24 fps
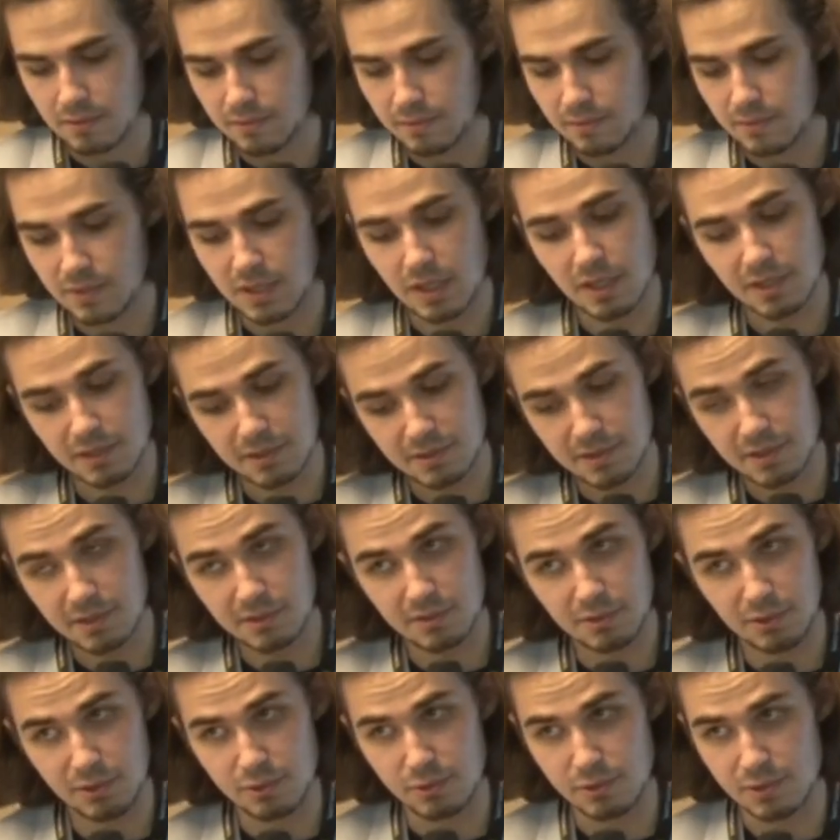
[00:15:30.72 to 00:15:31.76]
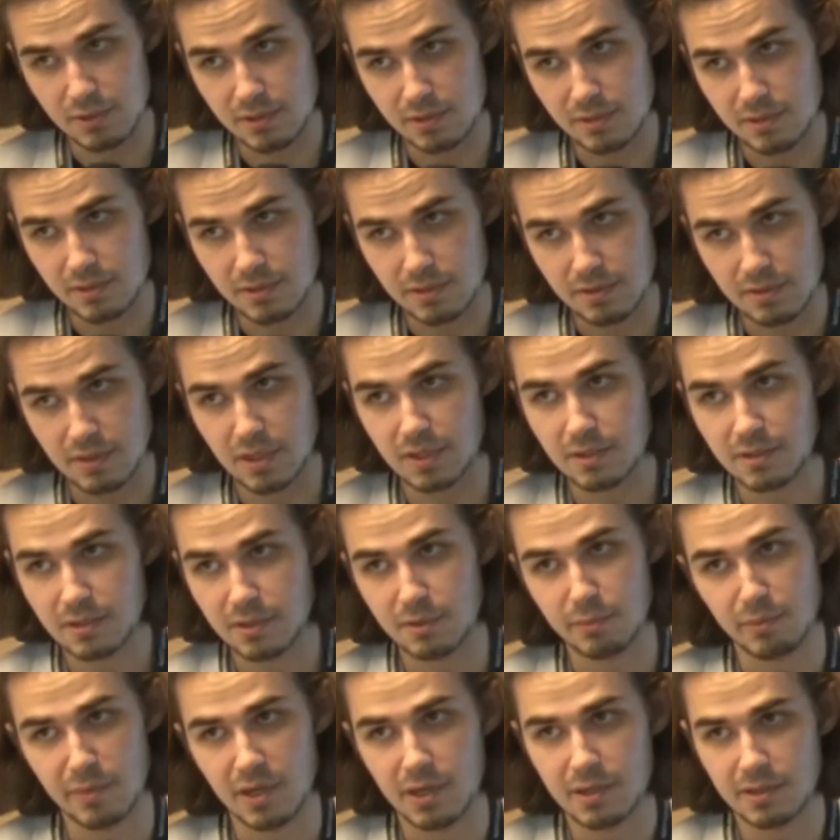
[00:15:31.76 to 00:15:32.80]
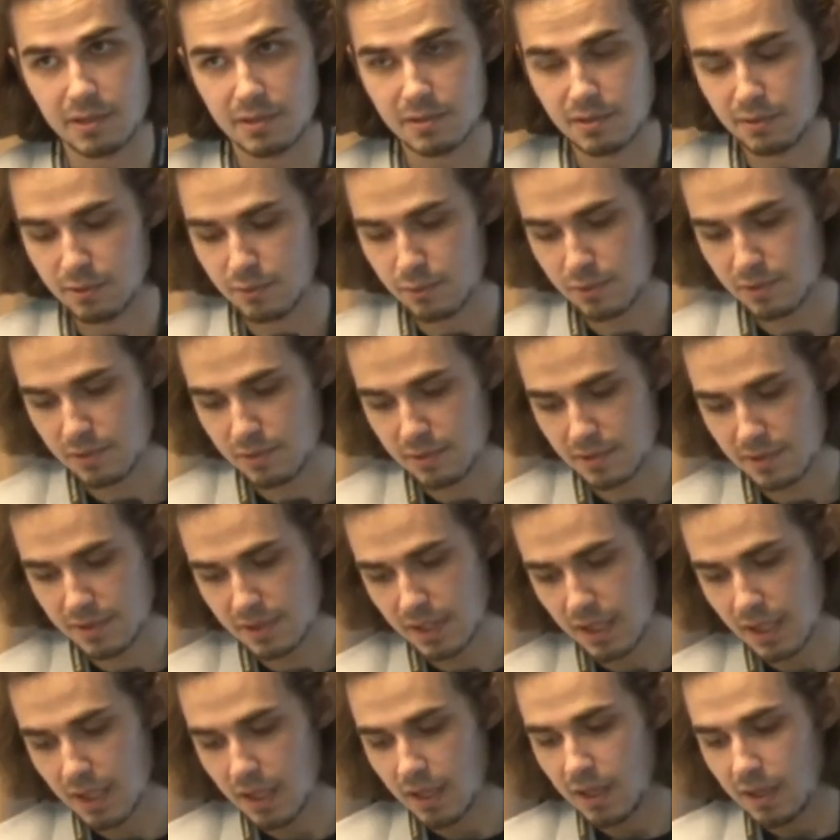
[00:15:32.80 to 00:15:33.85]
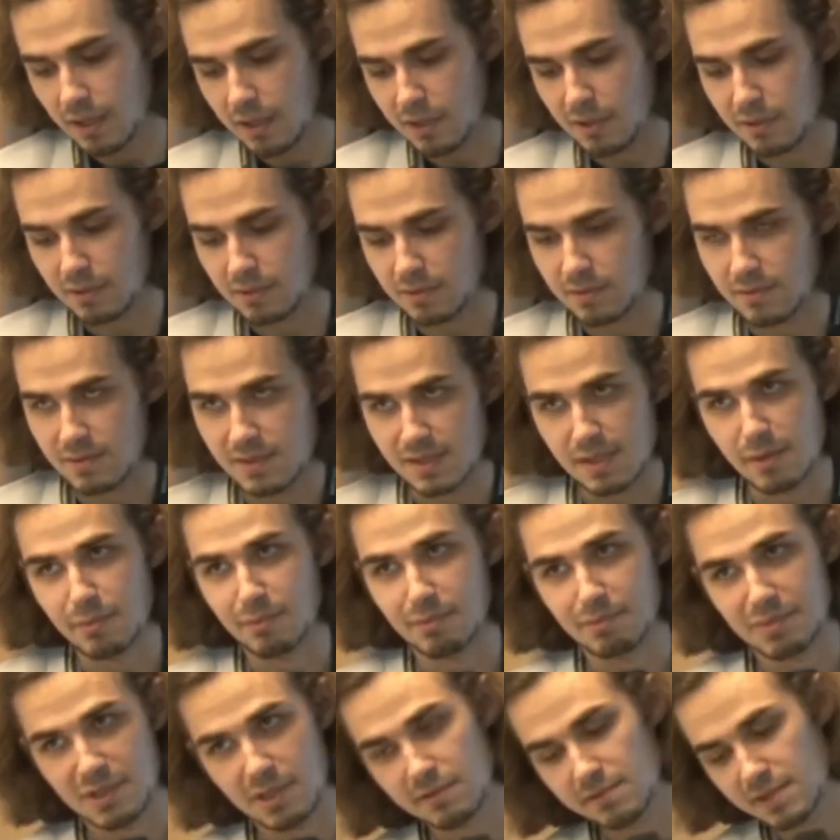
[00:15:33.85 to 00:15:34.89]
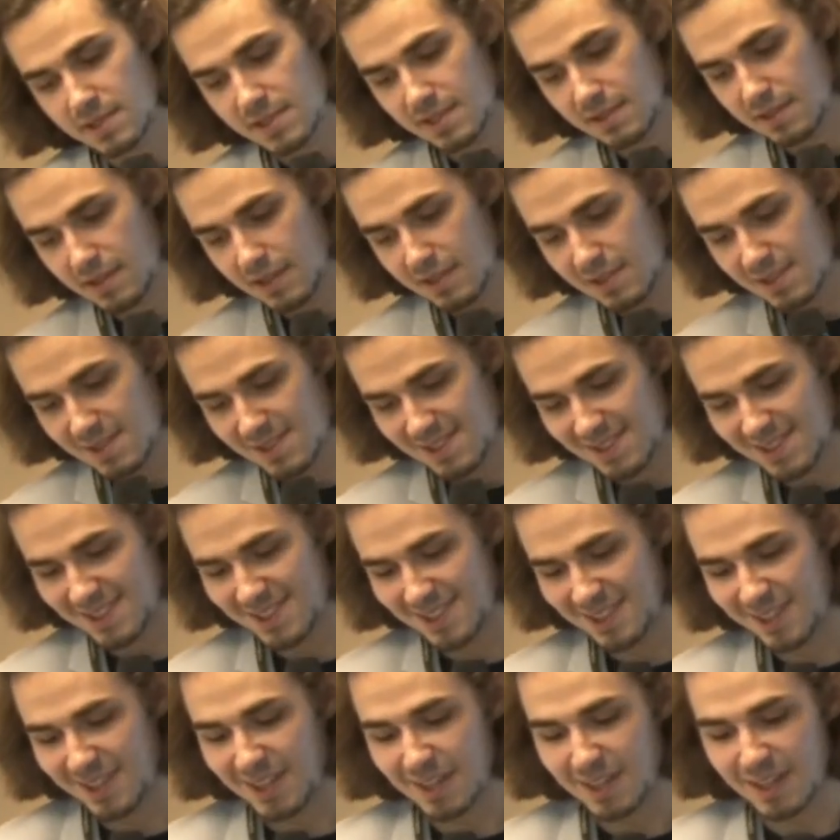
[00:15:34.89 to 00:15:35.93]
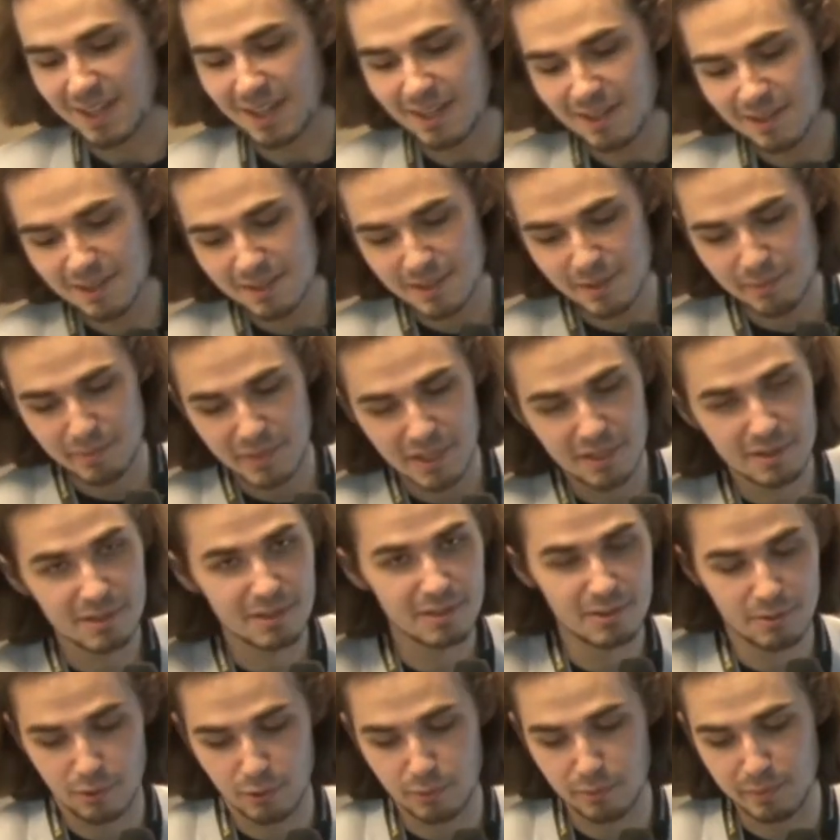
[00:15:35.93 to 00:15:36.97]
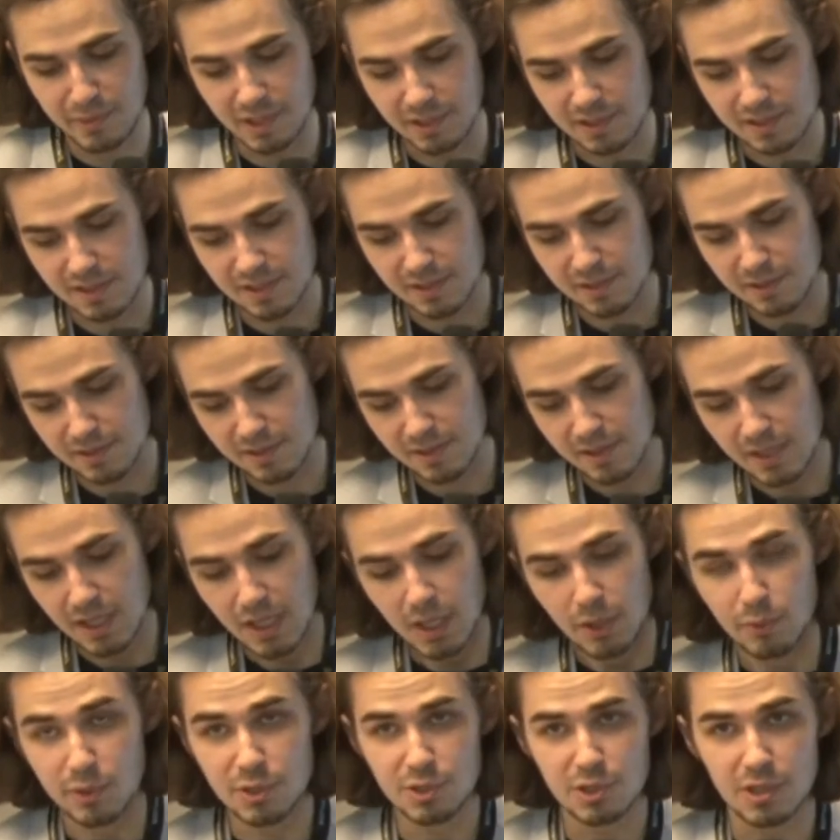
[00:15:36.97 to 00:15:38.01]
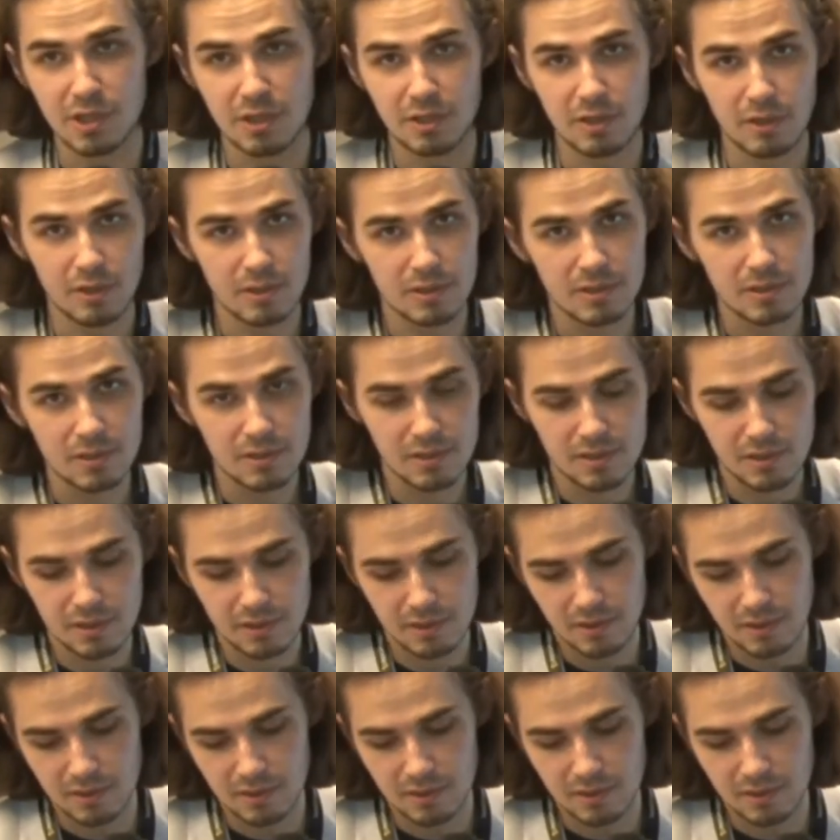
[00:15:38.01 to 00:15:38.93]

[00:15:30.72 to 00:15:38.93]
darknet users, darknet market users, and some privacy nuts are highly dependent on mixers, which are currently